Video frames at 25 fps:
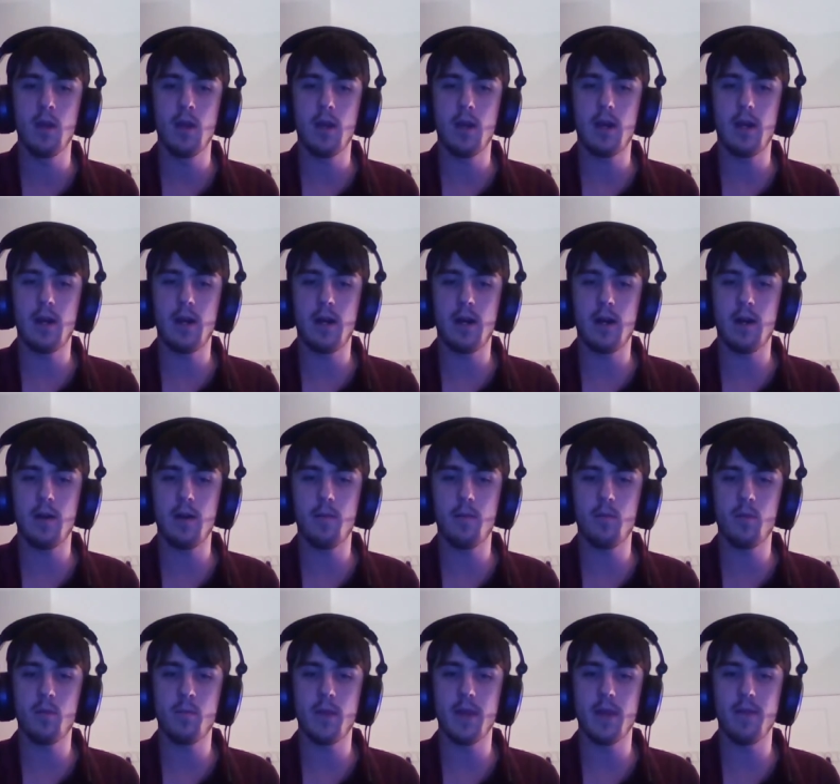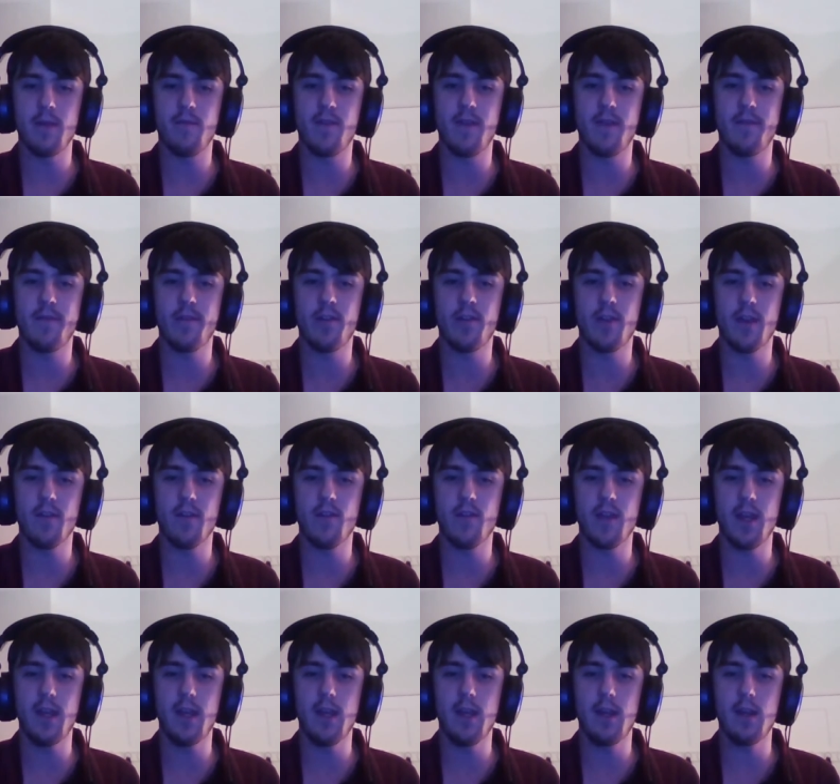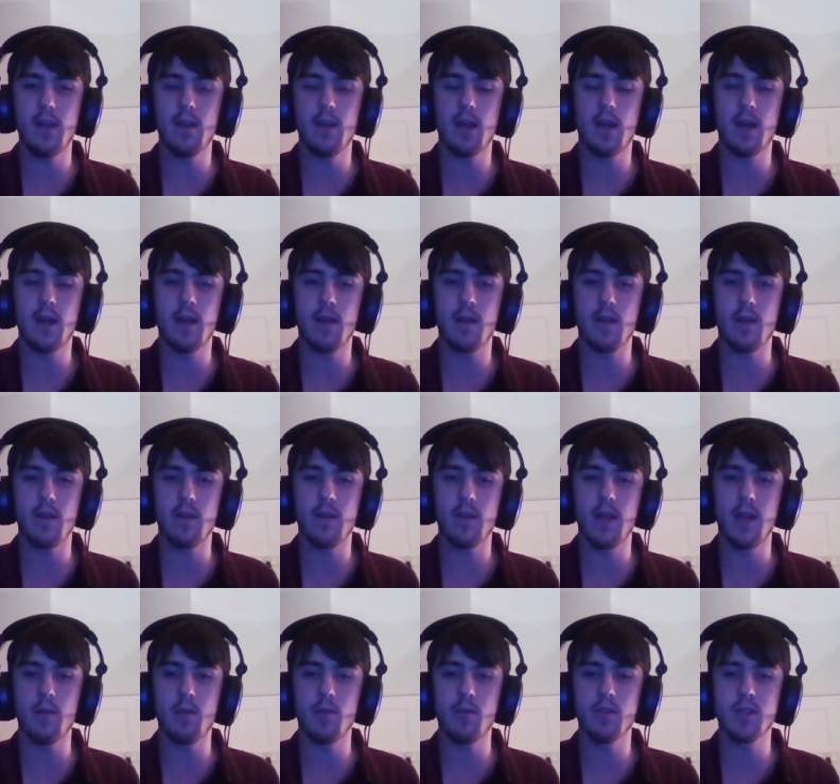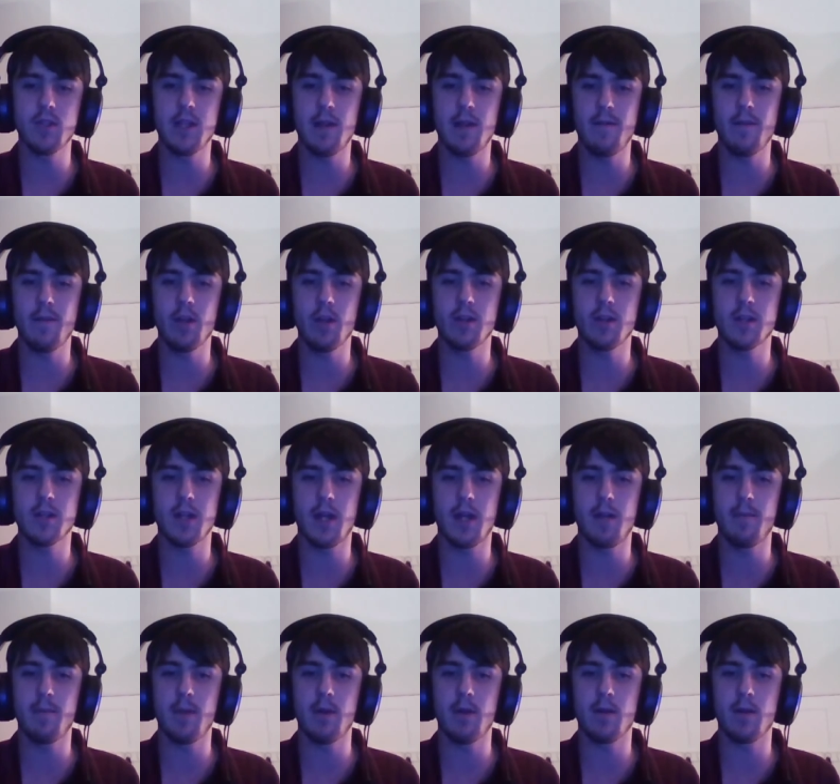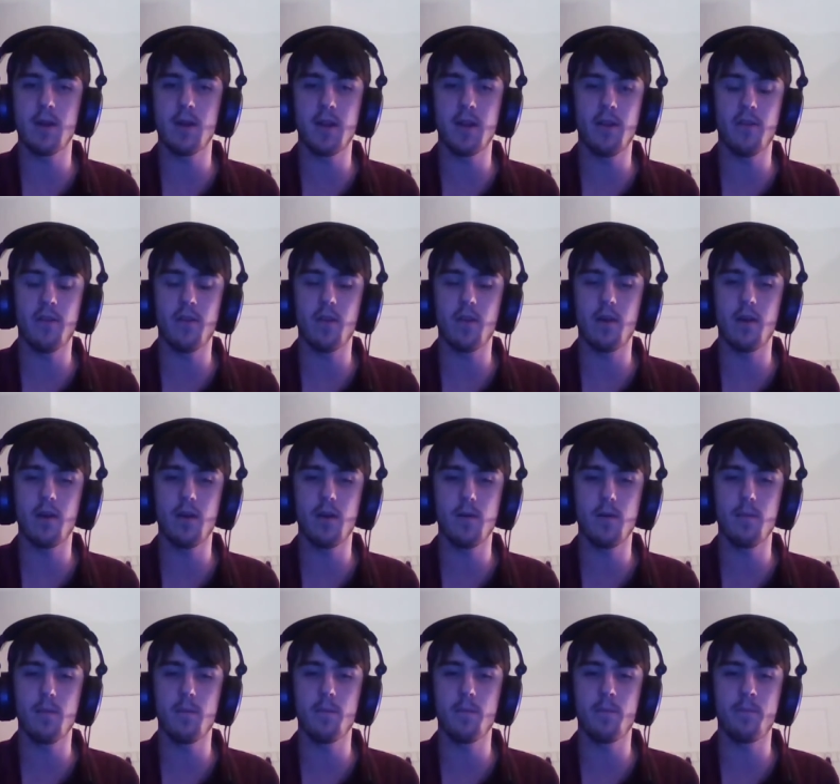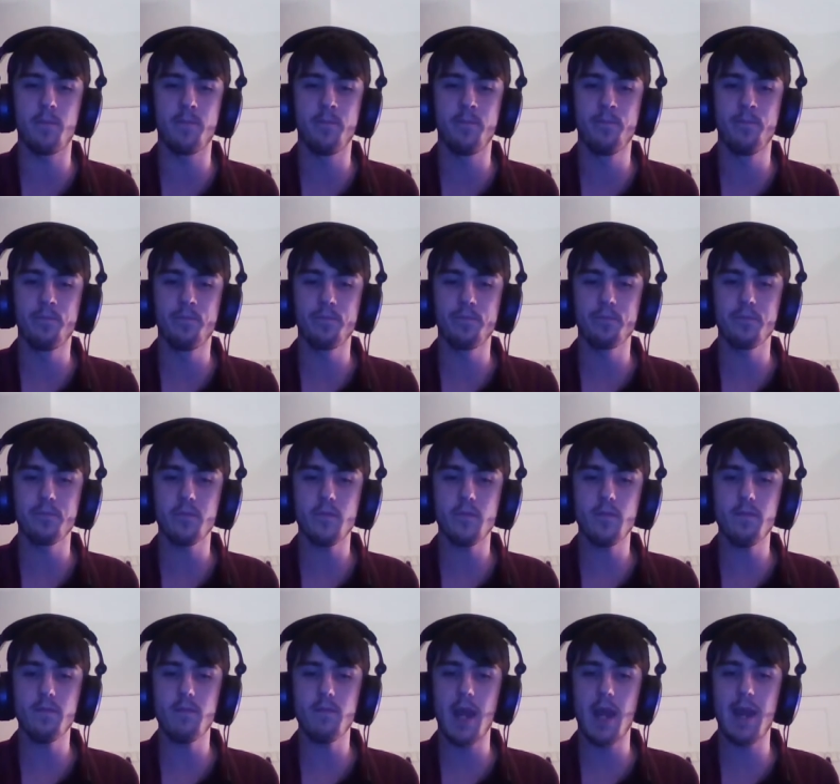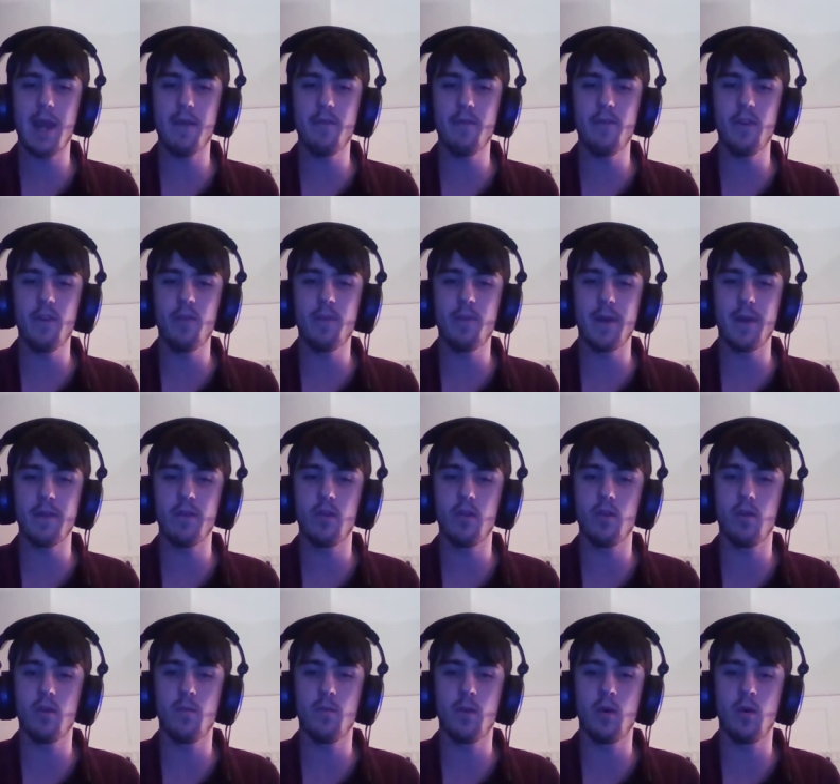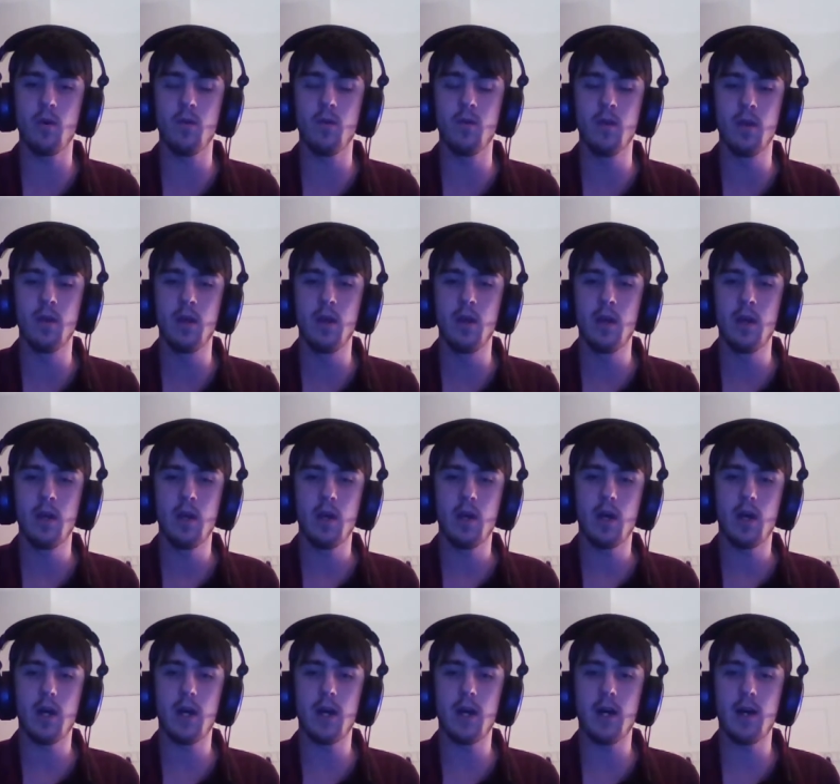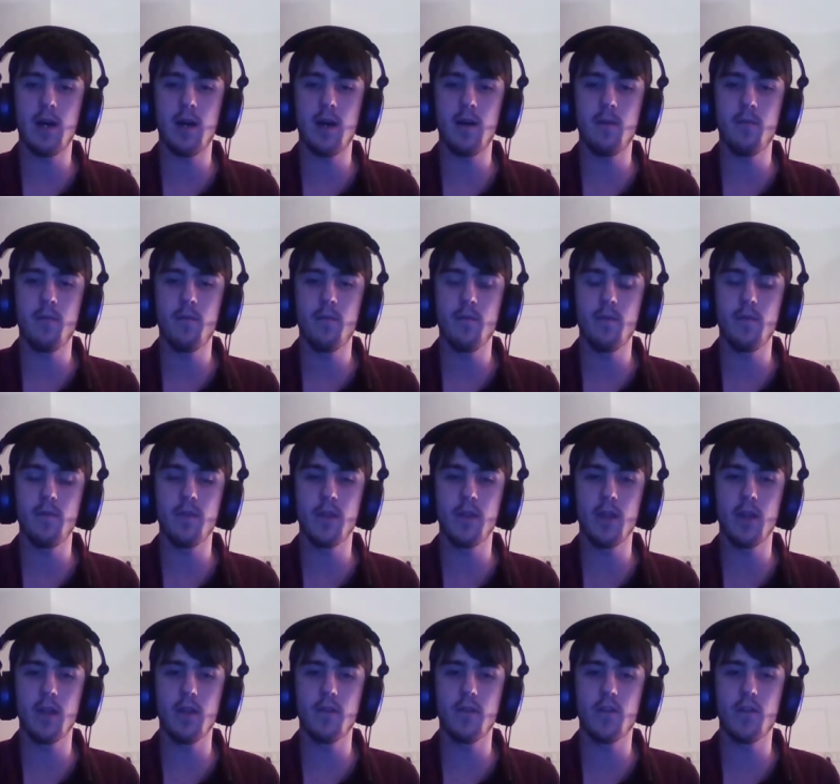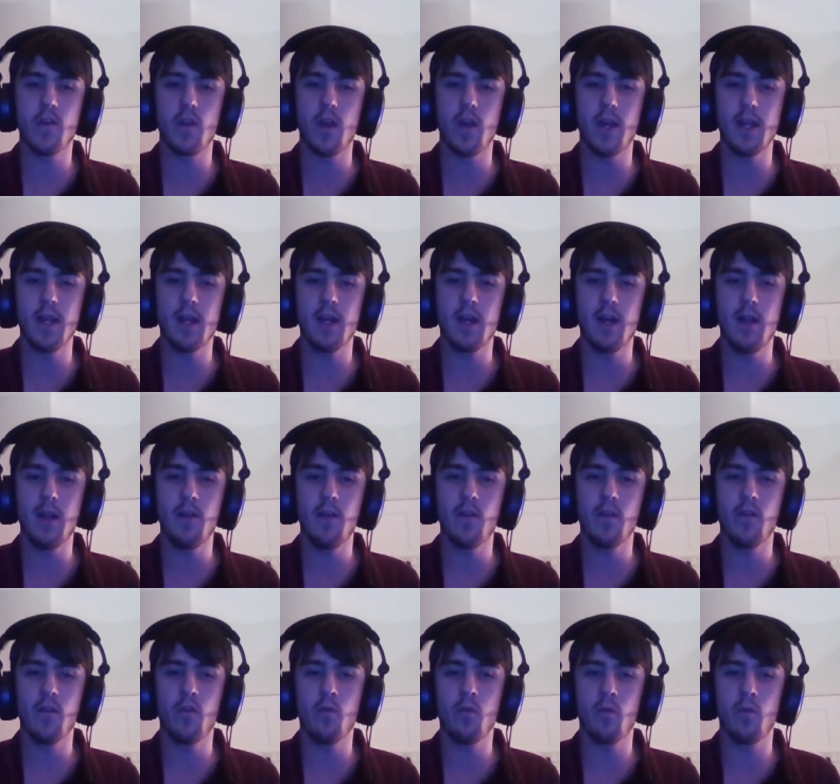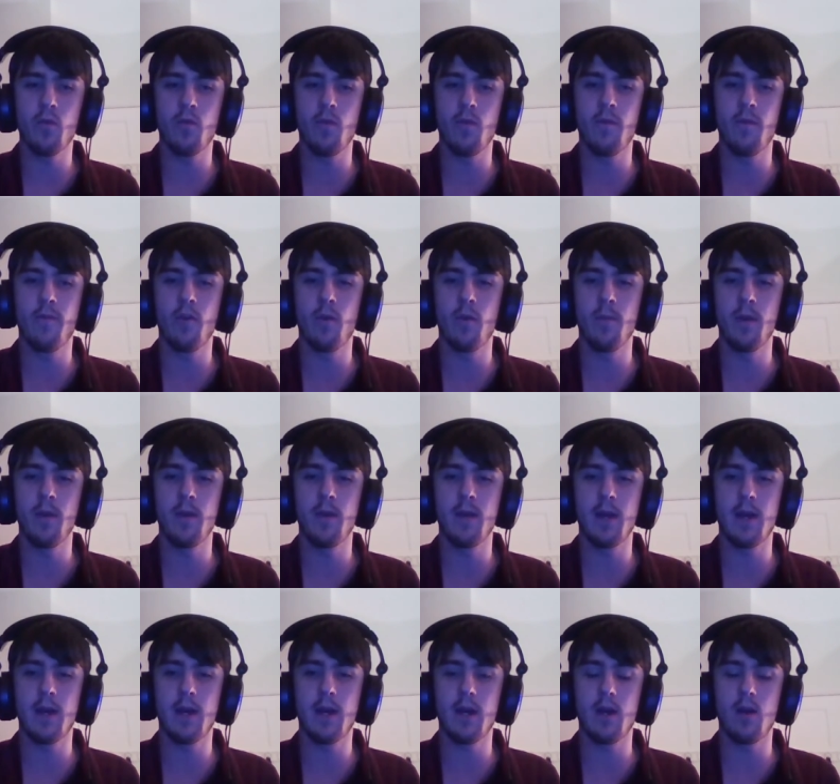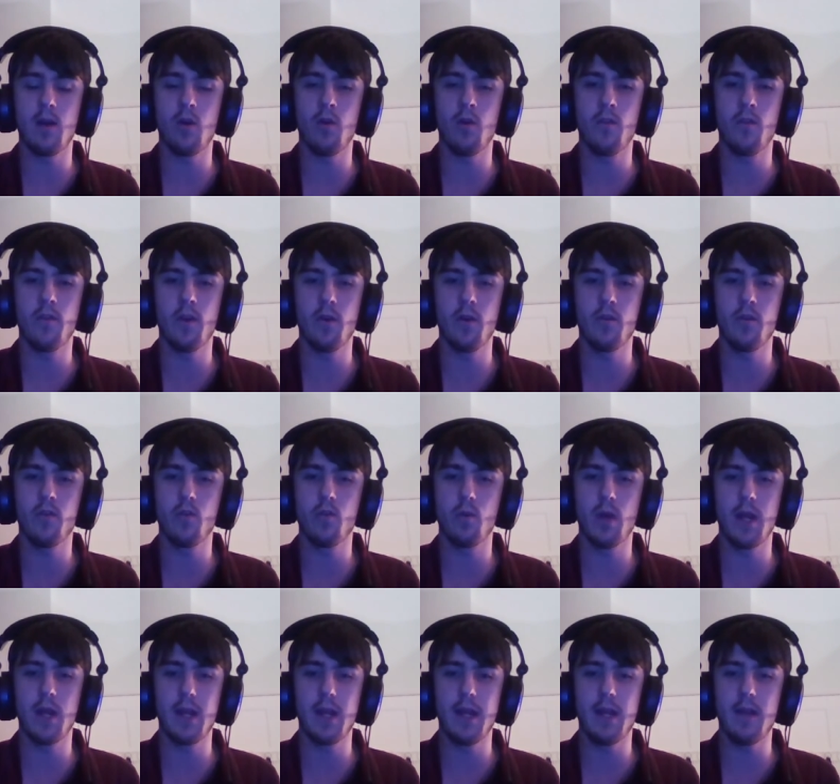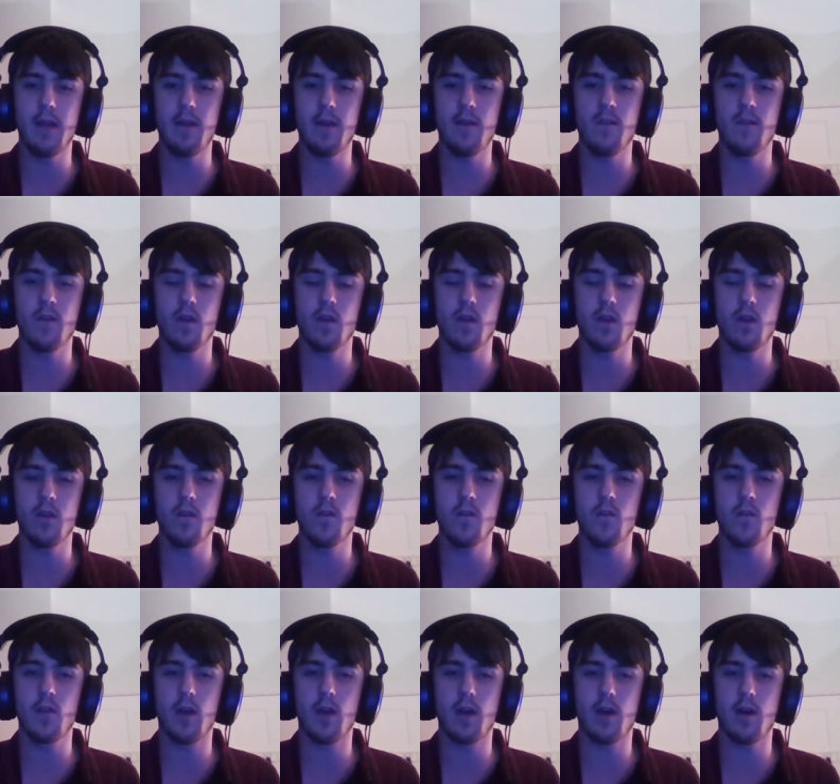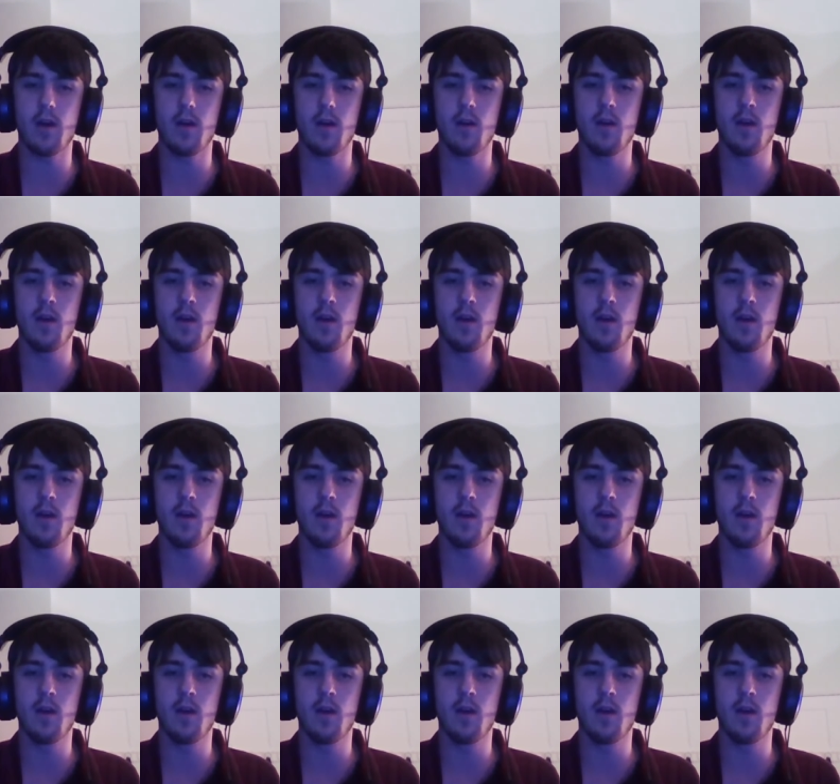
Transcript: Um, we're playing FIFA 16 and yeah, we're just having a good time now guys. Um, everything's back to normal. Um, tonight guys, I just want to inform you that also Twelly is going to start